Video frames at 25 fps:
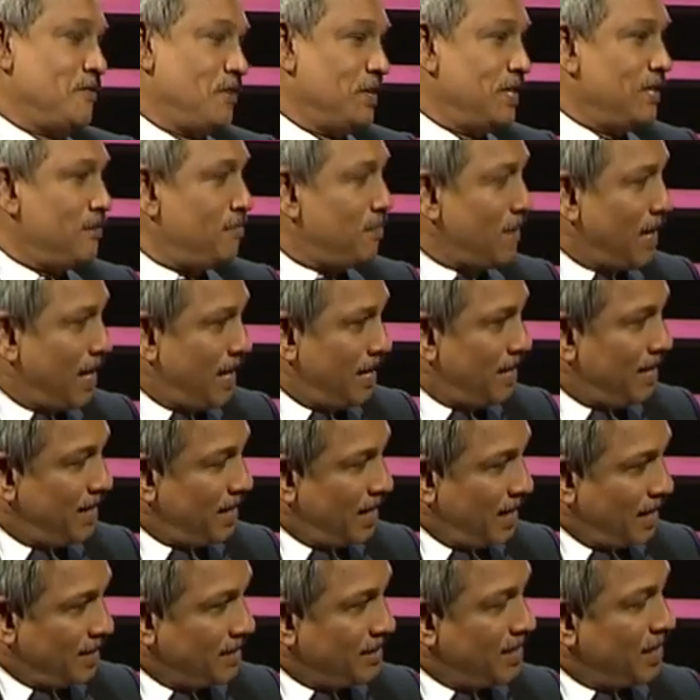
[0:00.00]

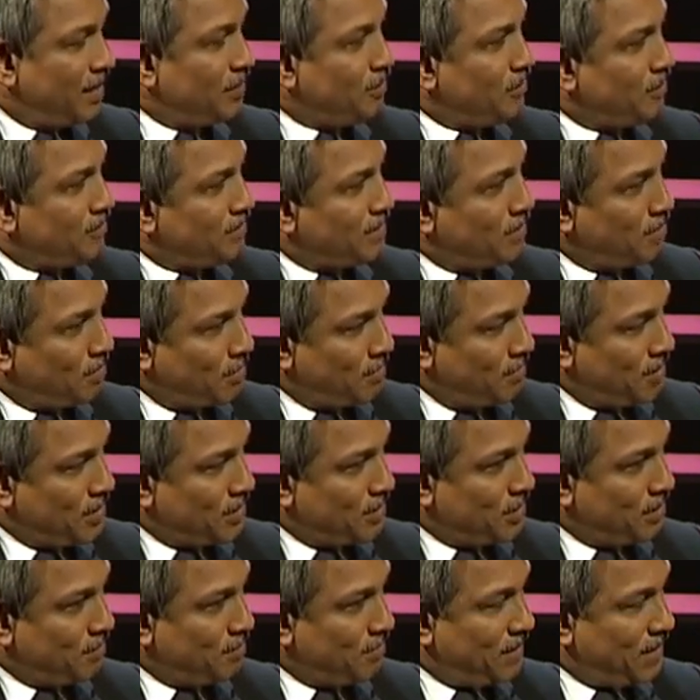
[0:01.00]
At the end of the
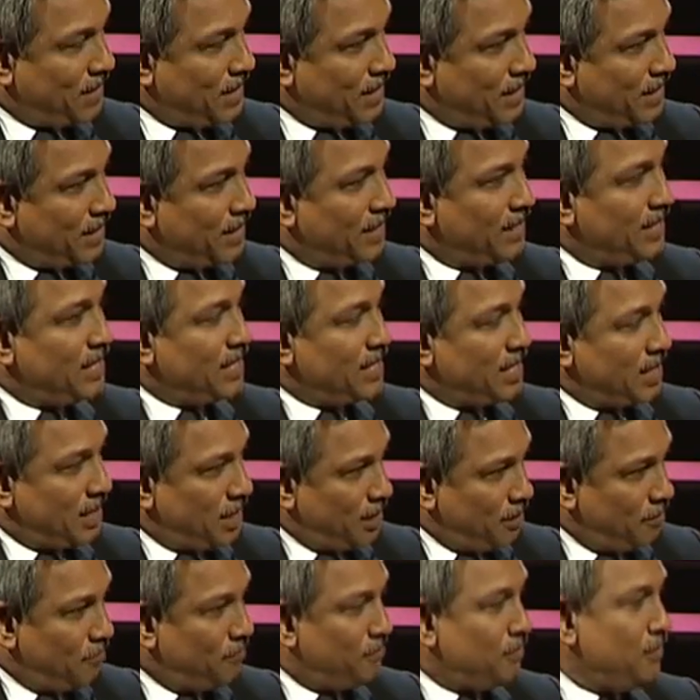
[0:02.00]
probation period,
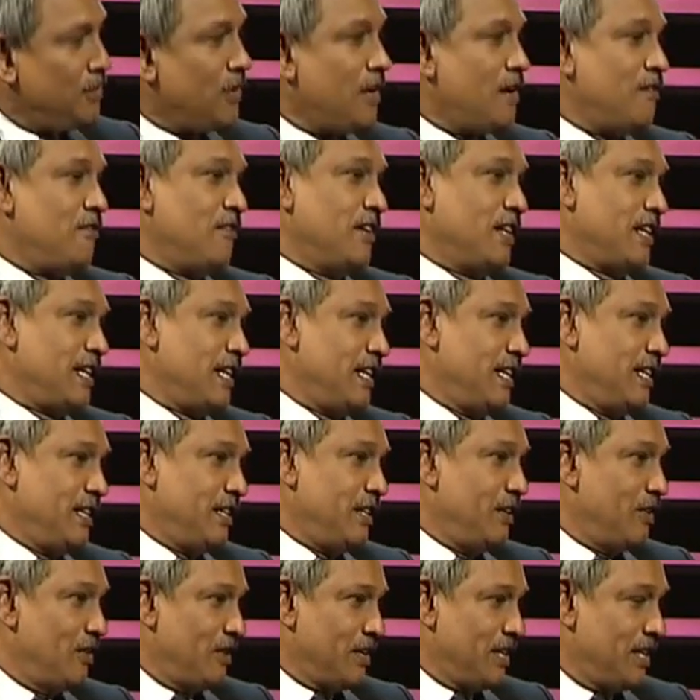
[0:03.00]
if you are working in
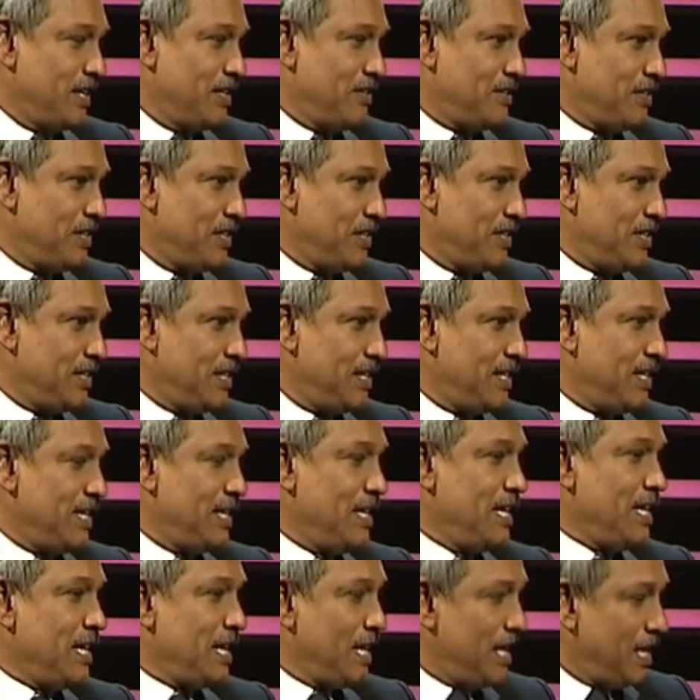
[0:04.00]
the organization,
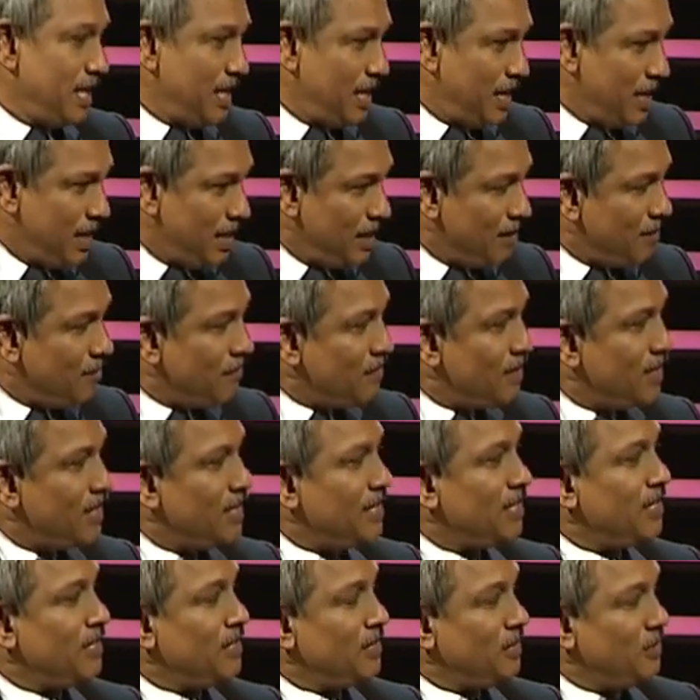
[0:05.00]

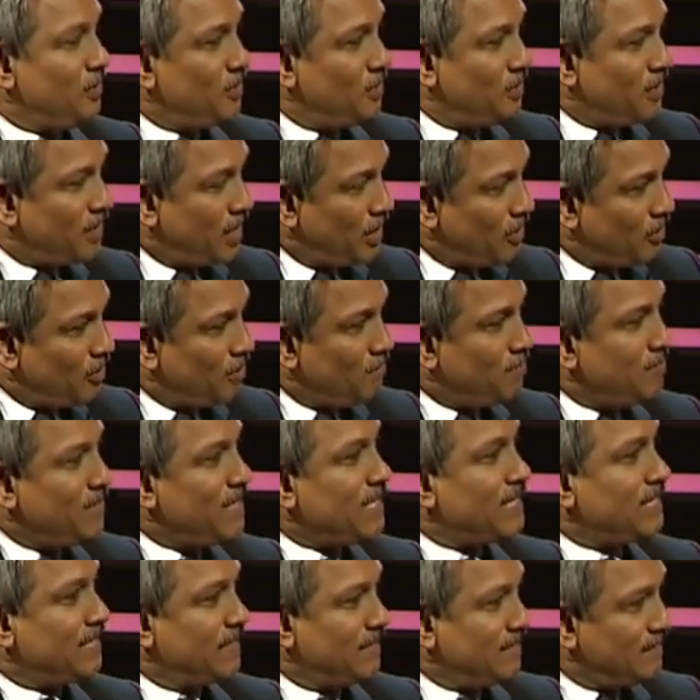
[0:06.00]
even you cannot
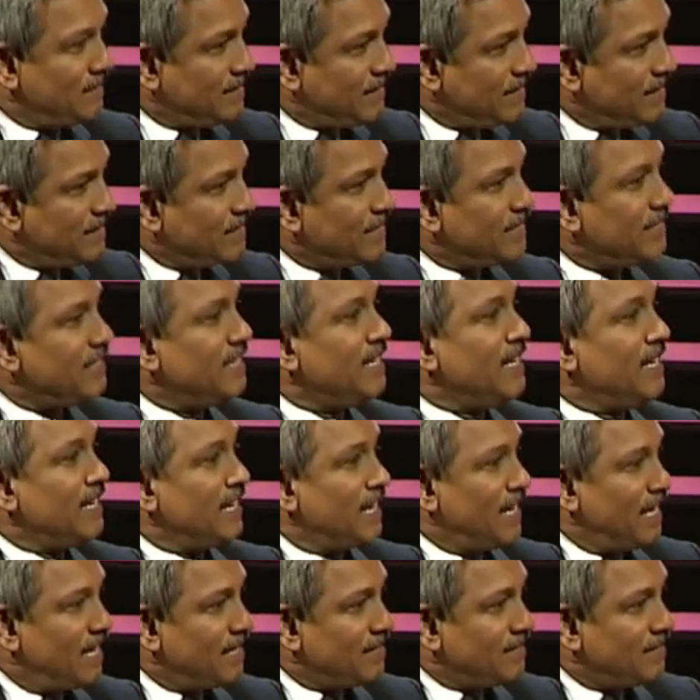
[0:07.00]
be considered
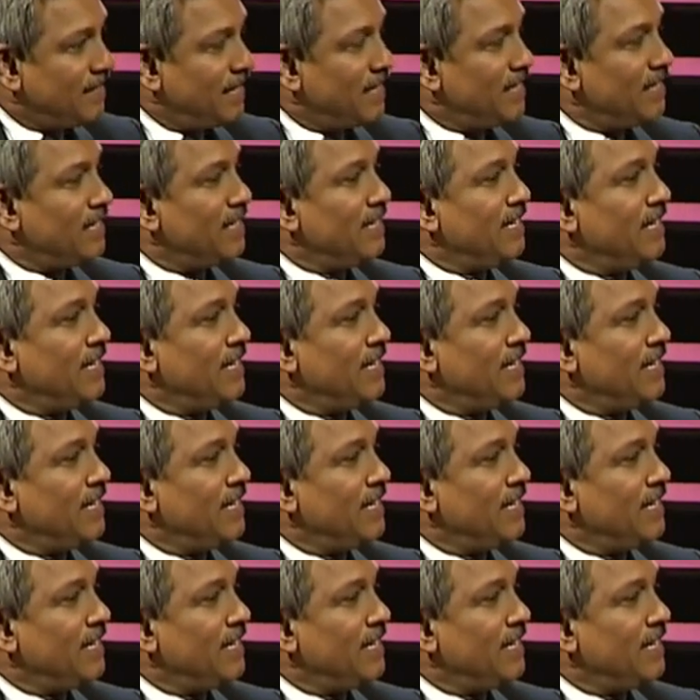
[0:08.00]
as an